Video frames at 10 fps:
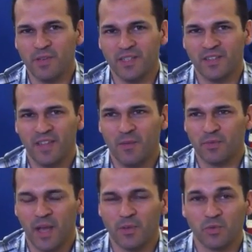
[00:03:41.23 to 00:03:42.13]
I mean,
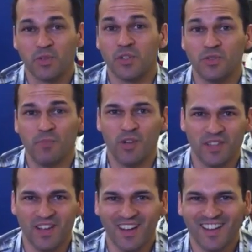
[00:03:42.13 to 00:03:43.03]
that was worth the trip
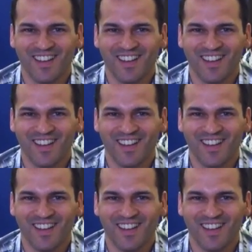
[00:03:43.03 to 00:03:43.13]
right there.